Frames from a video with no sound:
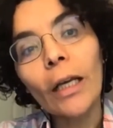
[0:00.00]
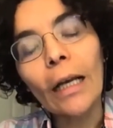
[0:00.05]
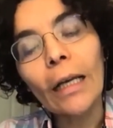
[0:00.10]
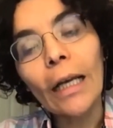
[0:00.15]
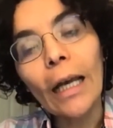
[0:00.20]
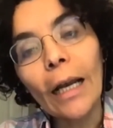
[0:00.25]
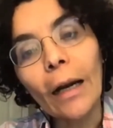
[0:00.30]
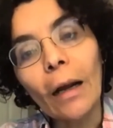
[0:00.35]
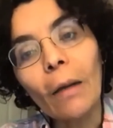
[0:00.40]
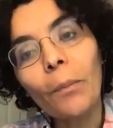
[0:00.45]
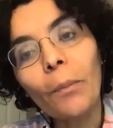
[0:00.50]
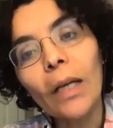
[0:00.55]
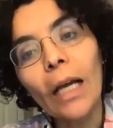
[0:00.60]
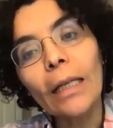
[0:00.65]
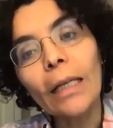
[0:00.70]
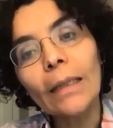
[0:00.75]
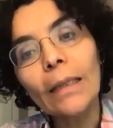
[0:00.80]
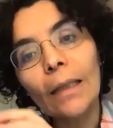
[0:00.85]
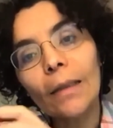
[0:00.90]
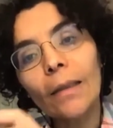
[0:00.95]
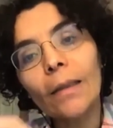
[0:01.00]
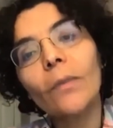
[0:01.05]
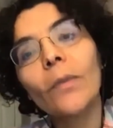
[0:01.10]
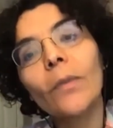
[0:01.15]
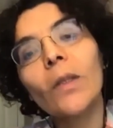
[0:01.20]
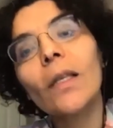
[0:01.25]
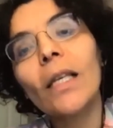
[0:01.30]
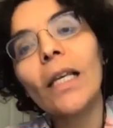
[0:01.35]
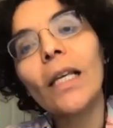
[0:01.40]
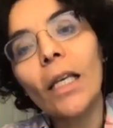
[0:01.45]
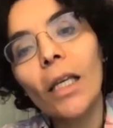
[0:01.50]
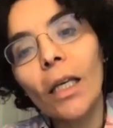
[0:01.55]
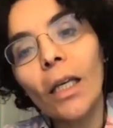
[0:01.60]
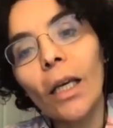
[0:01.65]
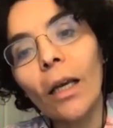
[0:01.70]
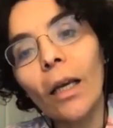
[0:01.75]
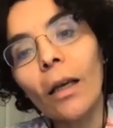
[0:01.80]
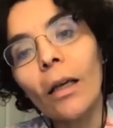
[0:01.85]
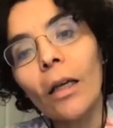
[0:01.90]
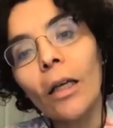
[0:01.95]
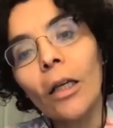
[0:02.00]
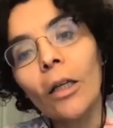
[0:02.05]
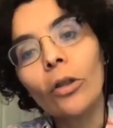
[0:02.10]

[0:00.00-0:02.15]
again, apply systems thinking